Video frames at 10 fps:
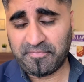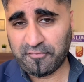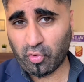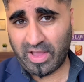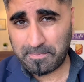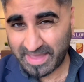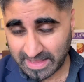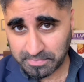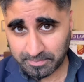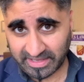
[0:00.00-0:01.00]
for a
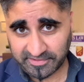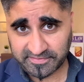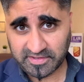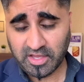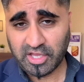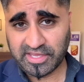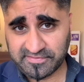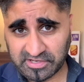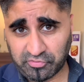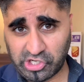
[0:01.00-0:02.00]
paper-based
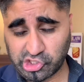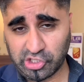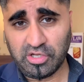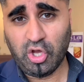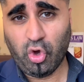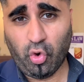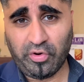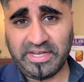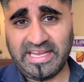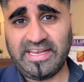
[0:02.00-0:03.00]
consideration, or
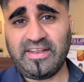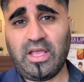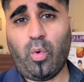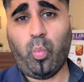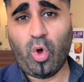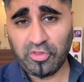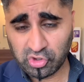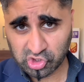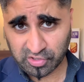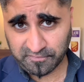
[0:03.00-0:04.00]
indeed
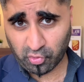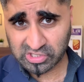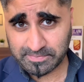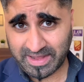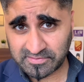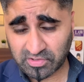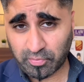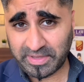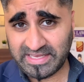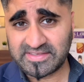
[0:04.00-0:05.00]
£140, I
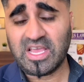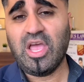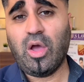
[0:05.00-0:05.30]
repeat,